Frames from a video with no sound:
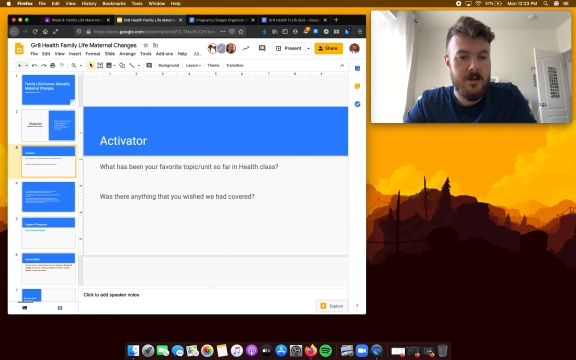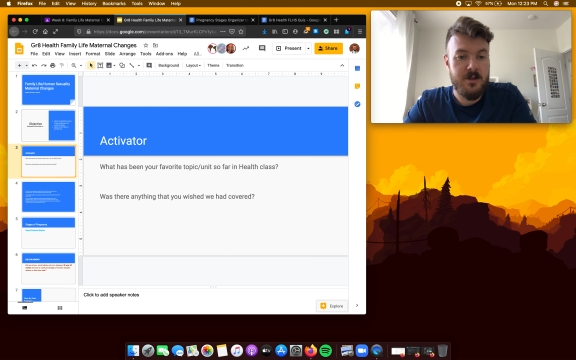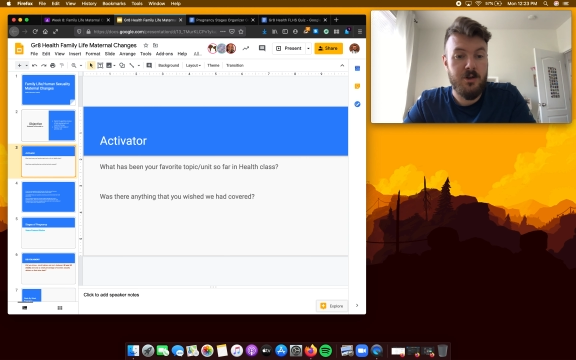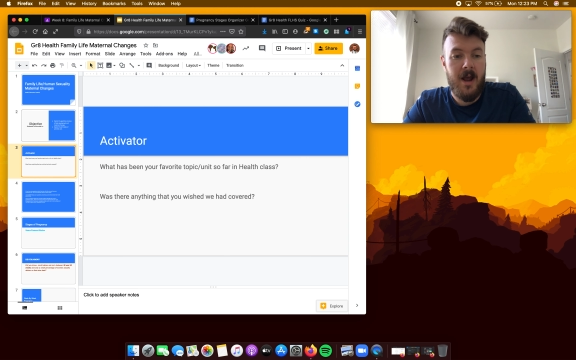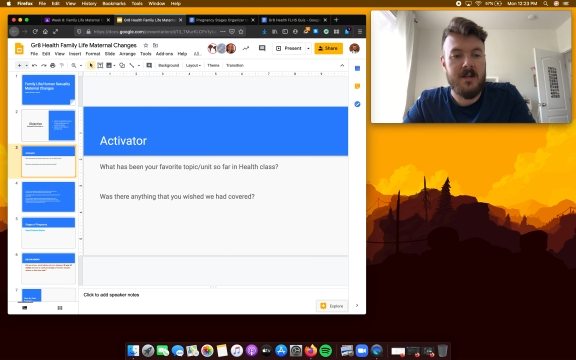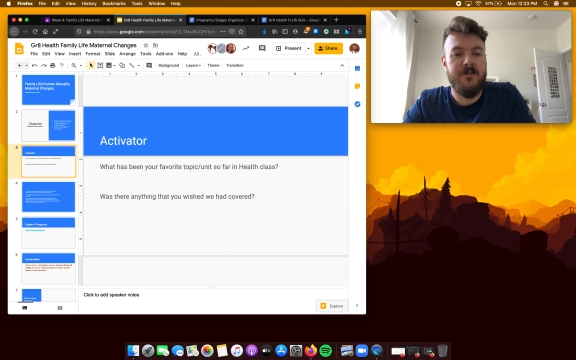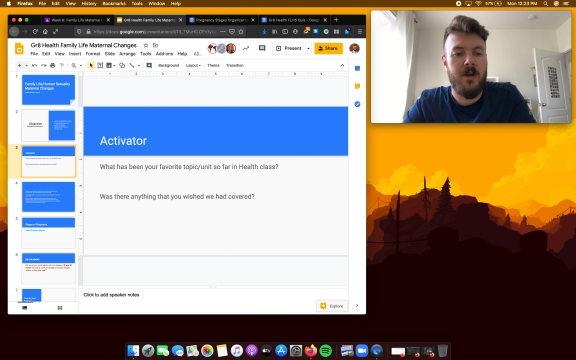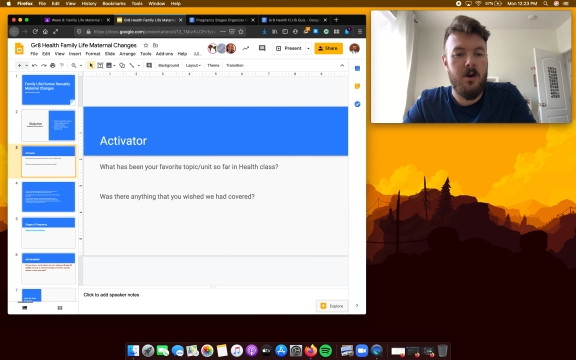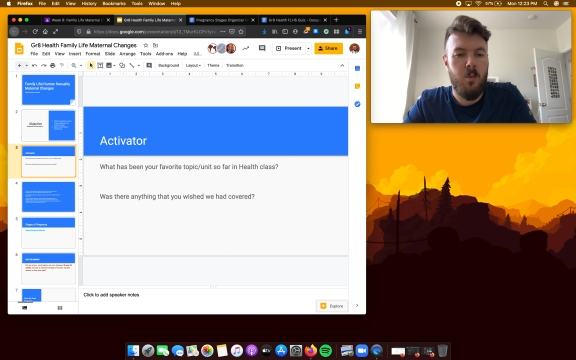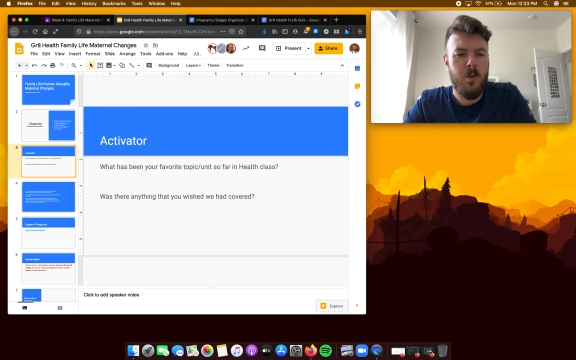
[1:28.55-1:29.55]
Your
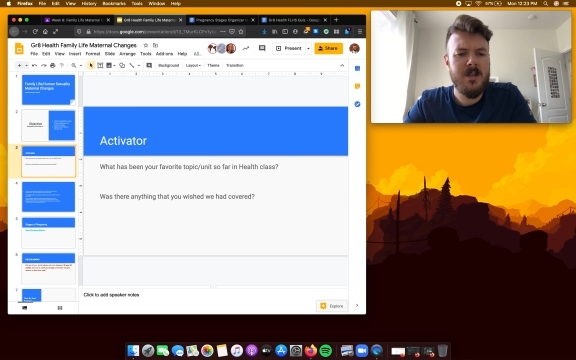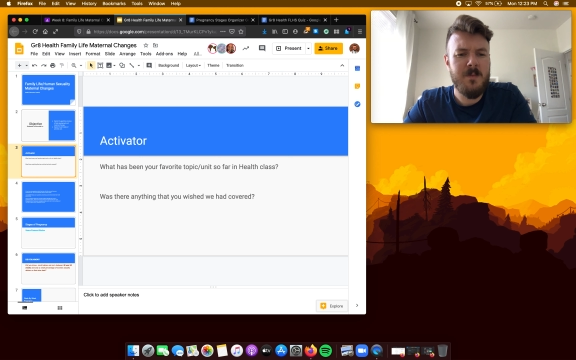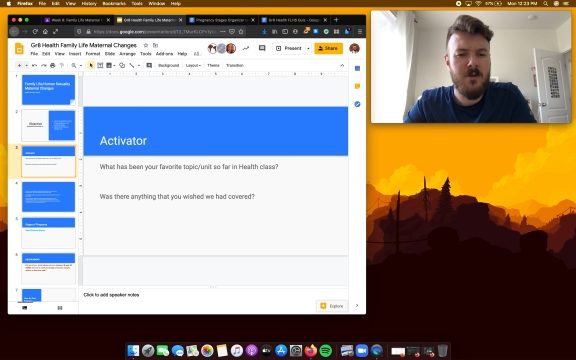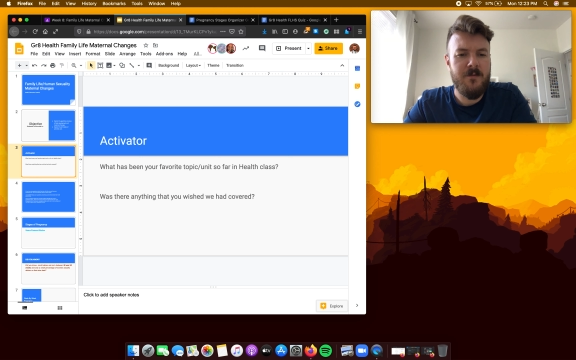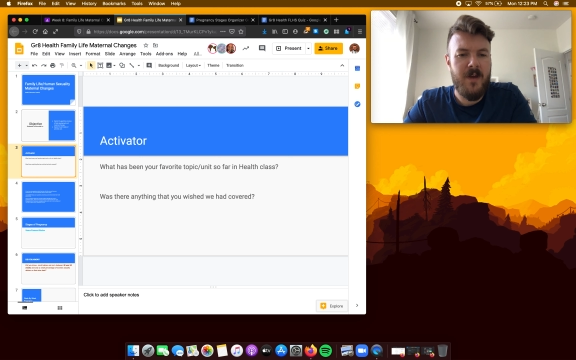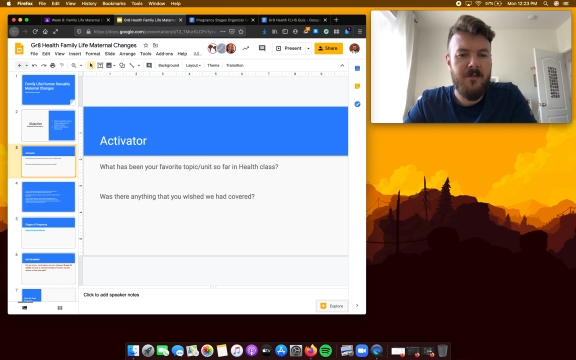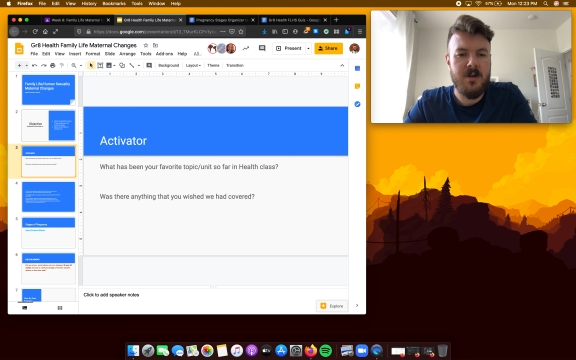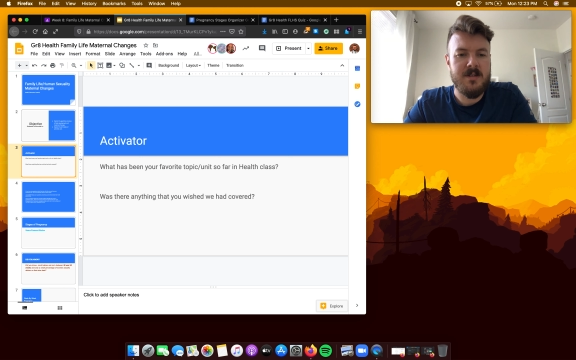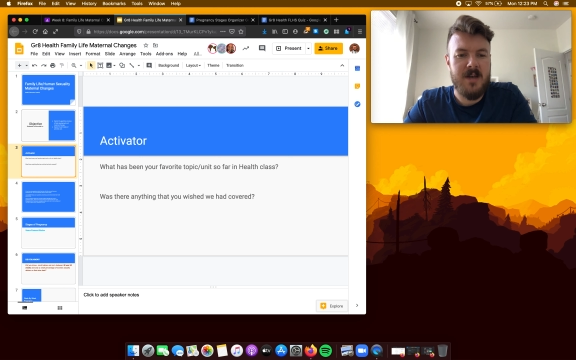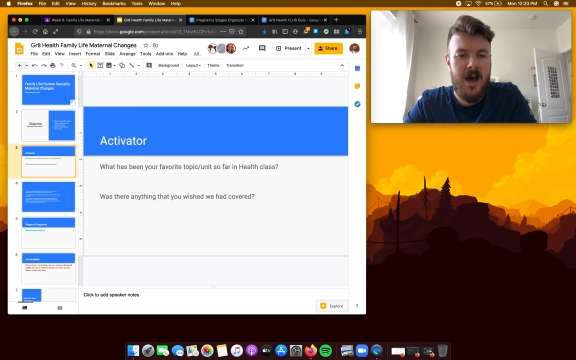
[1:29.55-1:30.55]
activator. What has been your
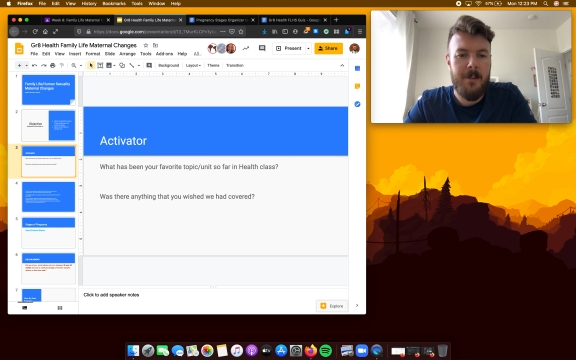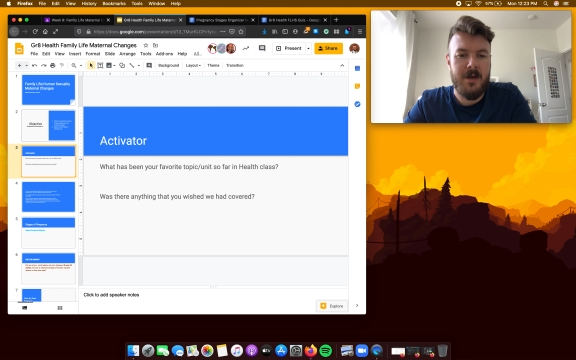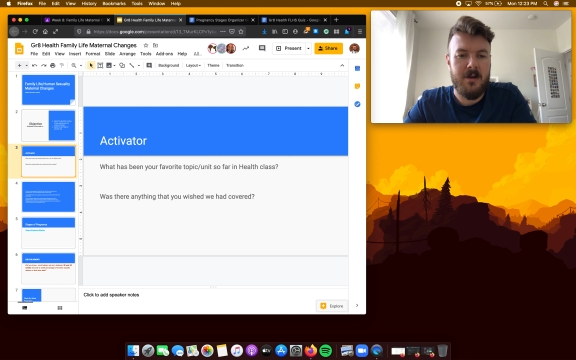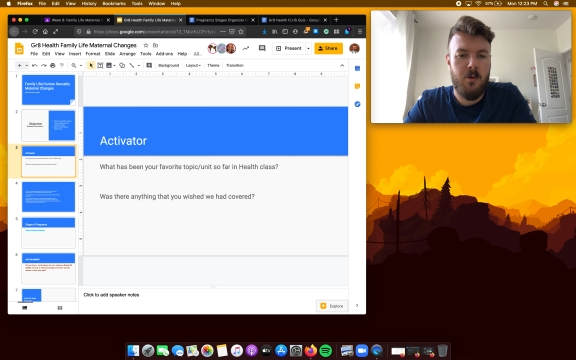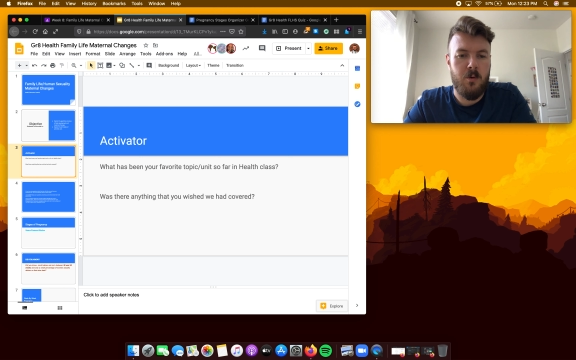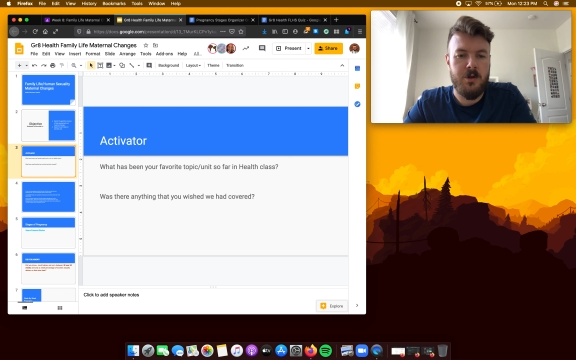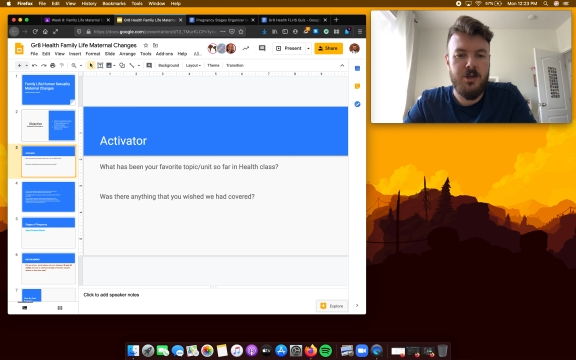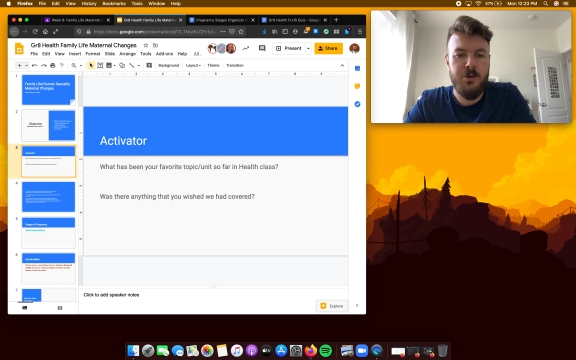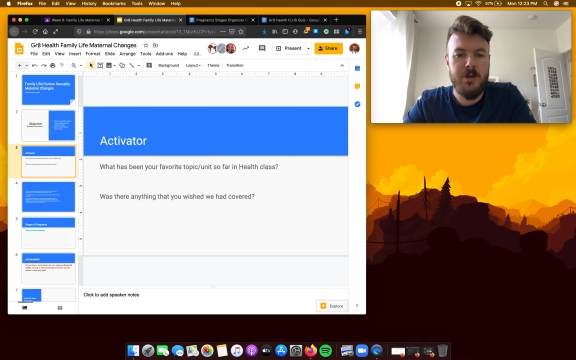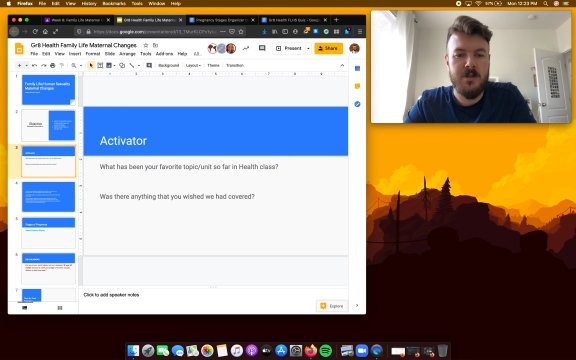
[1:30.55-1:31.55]
favorite topic or
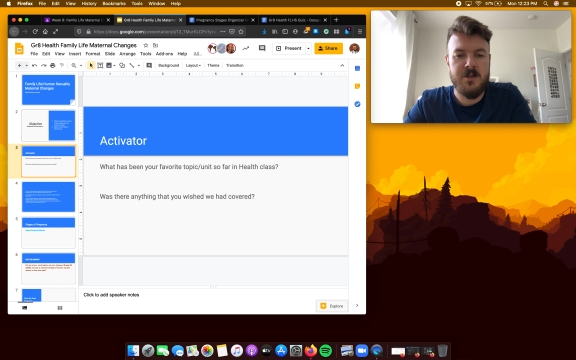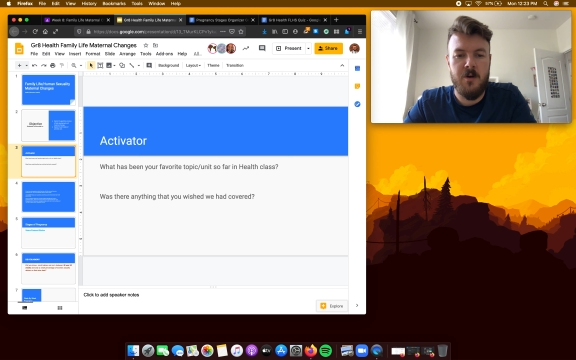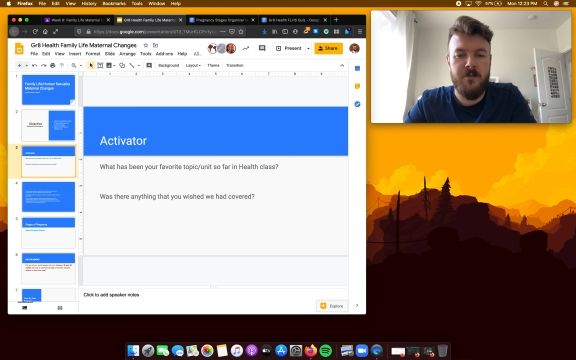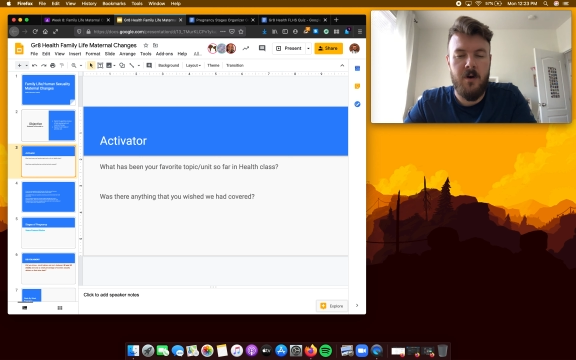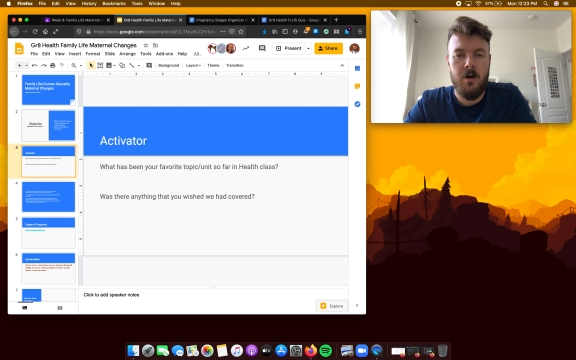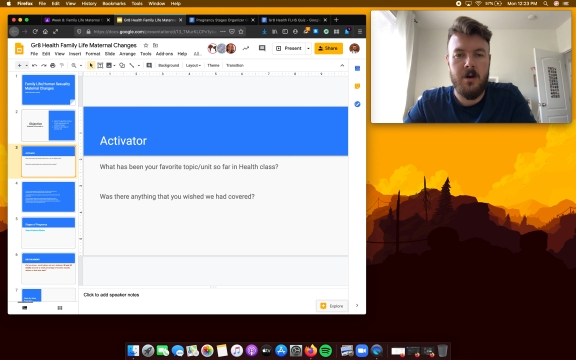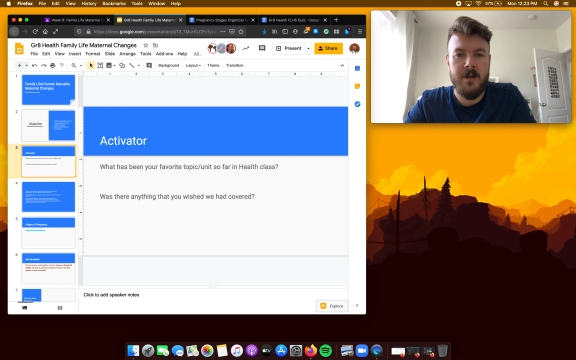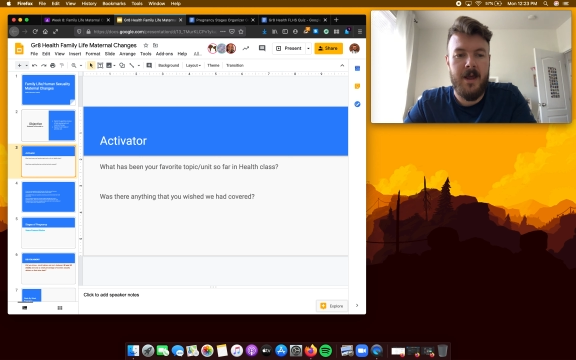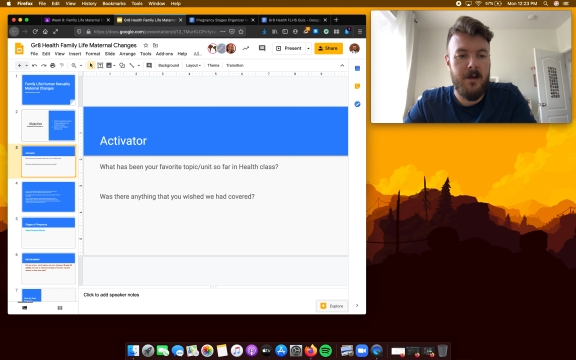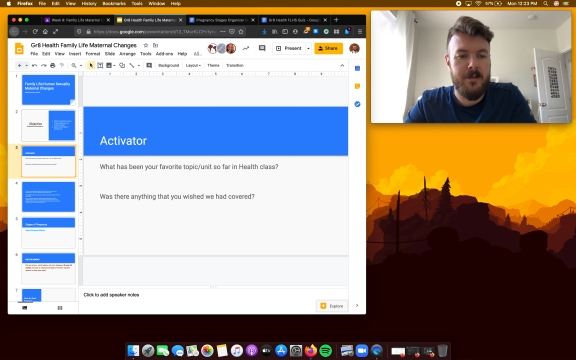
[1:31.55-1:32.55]
unit so far
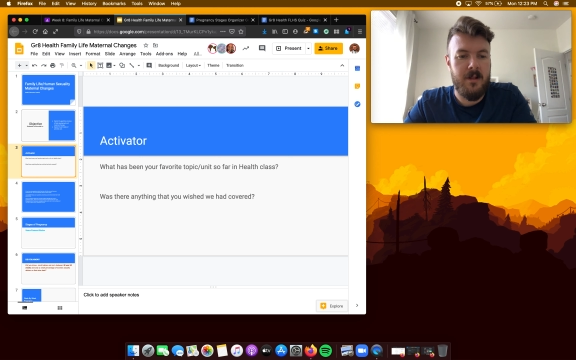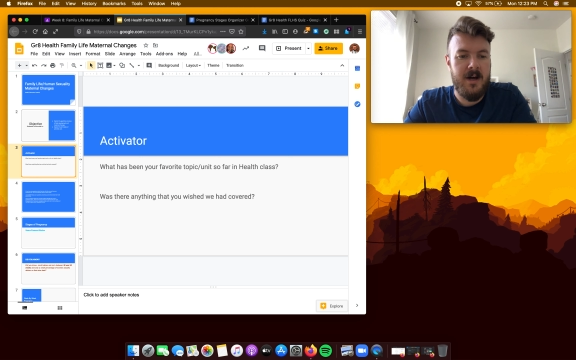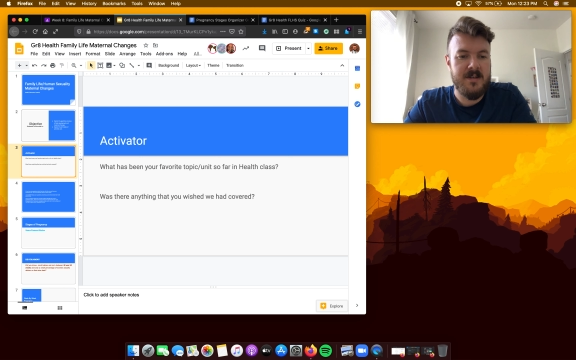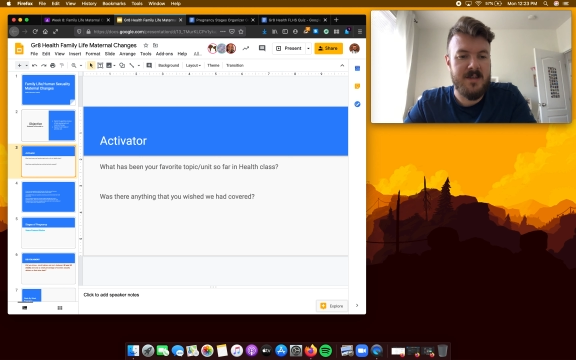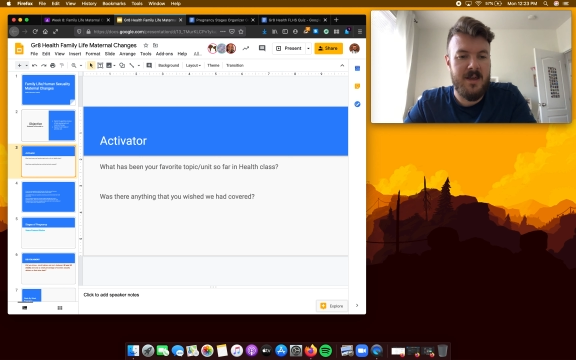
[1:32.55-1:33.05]
in health class?